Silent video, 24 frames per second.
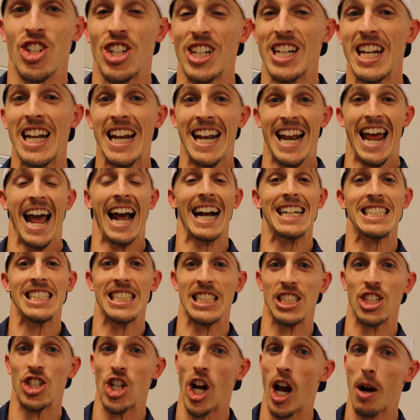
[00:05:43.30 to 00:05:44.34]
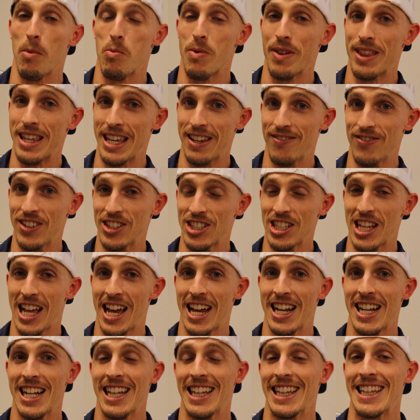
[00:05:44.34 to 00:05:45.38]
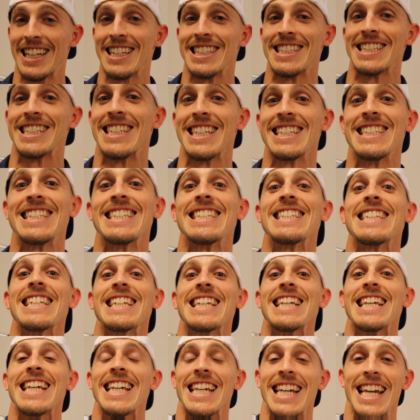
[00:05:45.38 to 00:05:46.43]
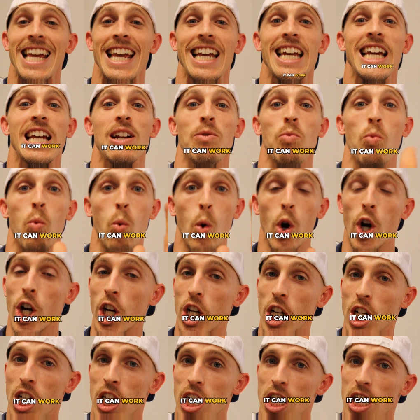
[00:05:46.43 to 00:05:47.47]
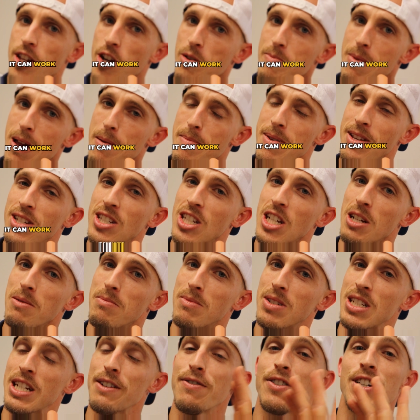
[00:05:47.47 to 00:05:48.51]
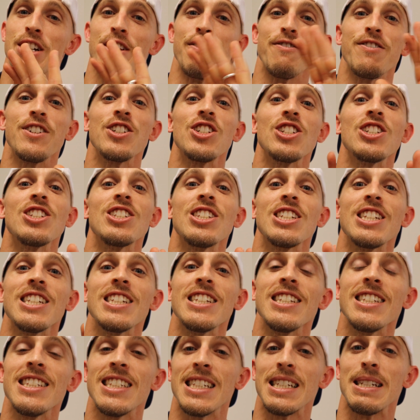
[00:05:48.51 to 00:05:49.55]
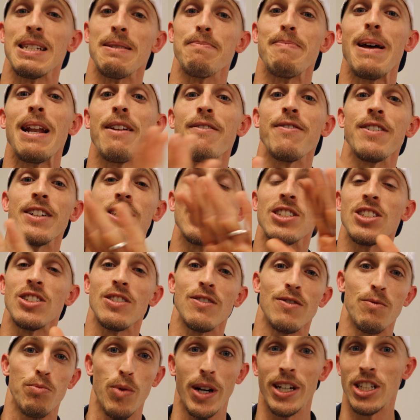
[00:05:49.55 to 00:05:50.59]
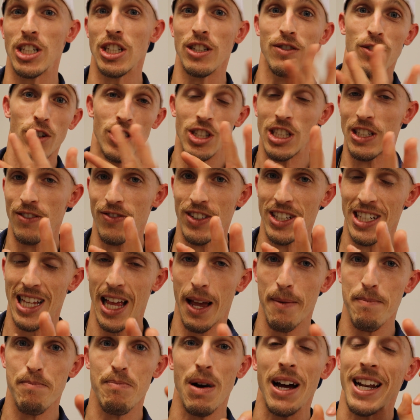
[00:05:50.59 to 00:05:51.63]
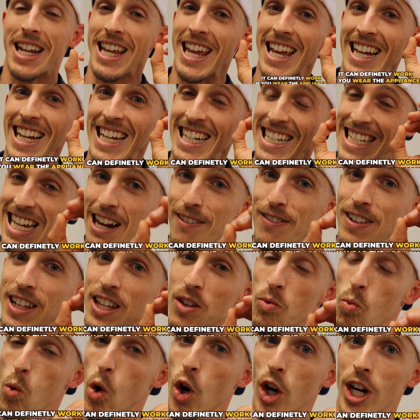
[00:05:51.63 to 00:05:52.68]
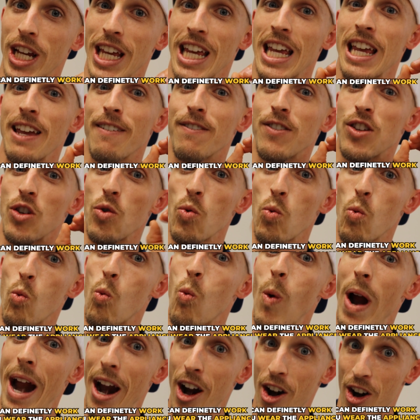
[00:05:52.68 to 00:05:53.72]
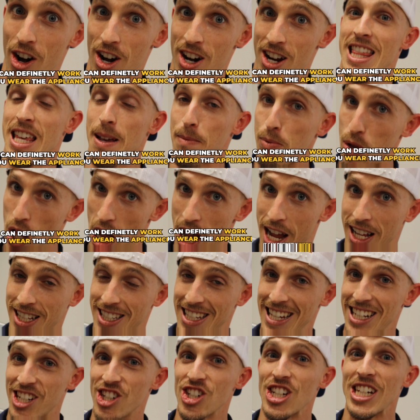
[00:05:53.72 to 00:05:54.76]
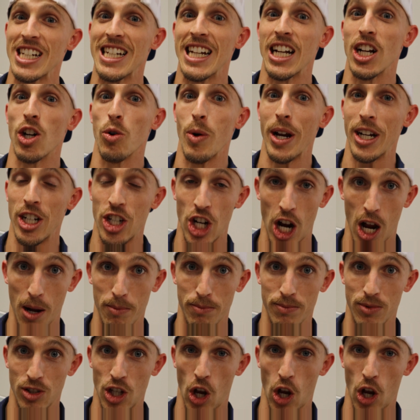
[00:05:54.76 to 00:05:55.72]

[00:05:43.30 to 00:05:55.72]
She did an excellent job with the Invisalign. Listen, this is the key. It can work. There may be some different efficiencies and benefits of braces versus Invisalign, but it can definitely work if you wear the appliance, and she did a great job.